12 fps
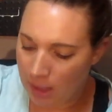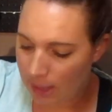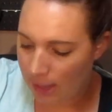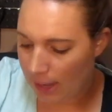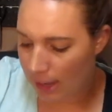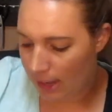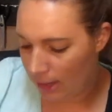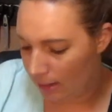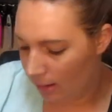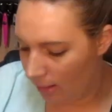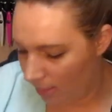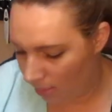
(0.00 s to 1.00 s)
had
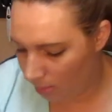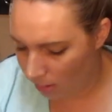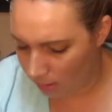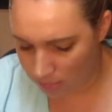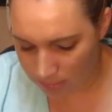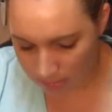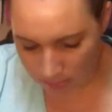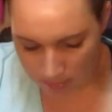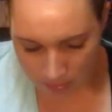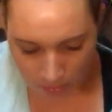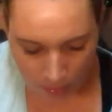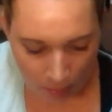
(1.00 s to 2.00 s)
this
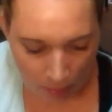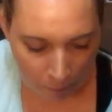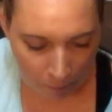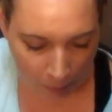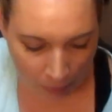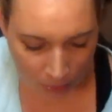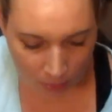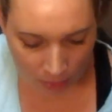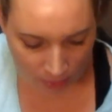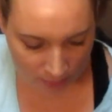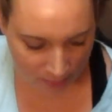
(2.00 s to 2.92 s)
book on